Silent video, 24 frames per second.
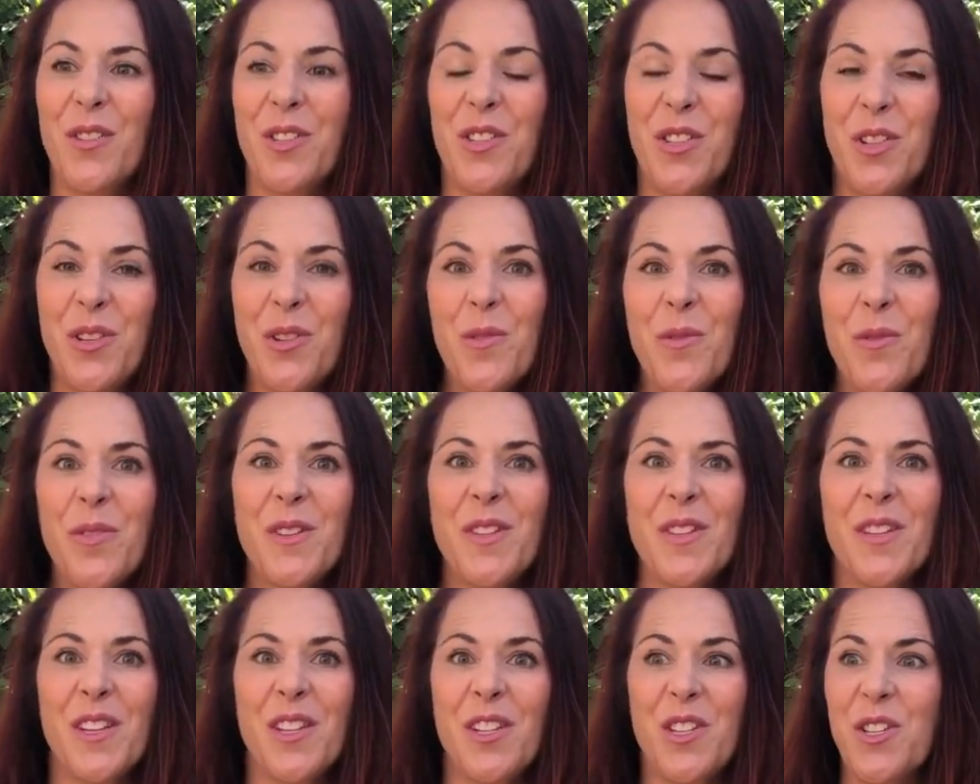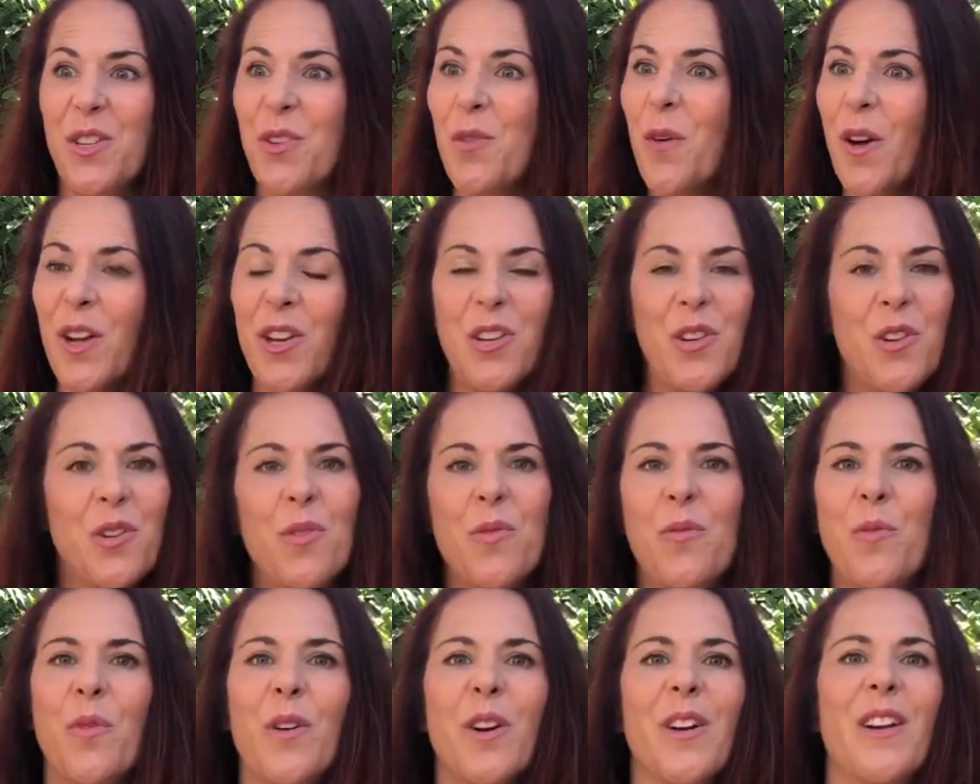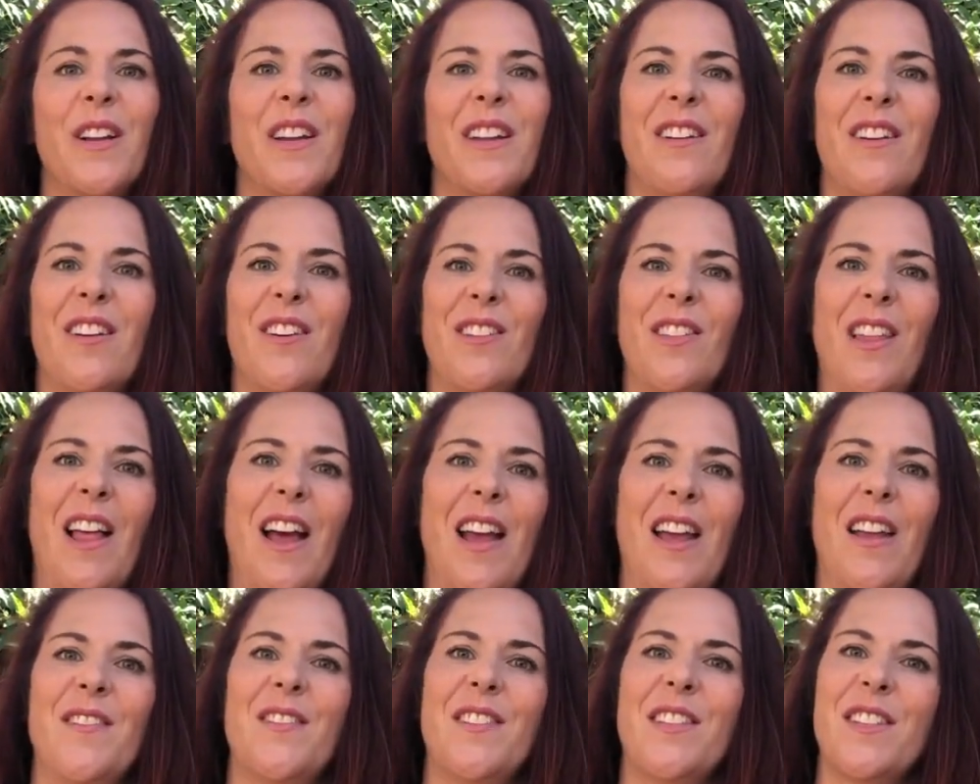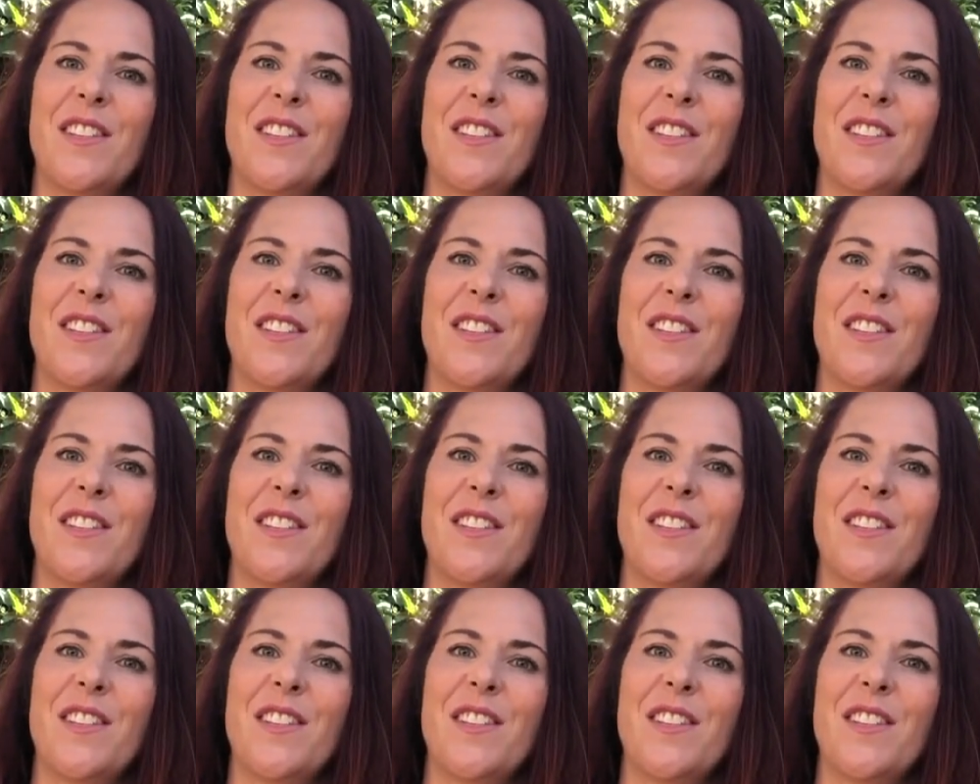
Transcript: do a new work in our lives.